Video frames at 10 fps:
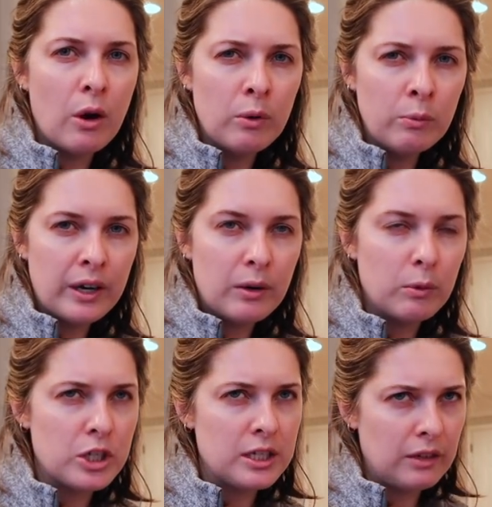homeware,
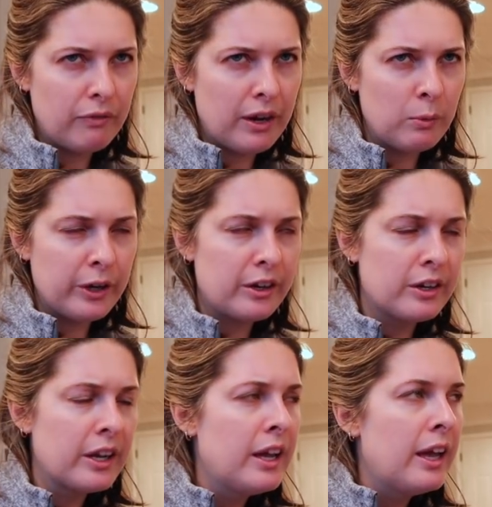which I did find weird,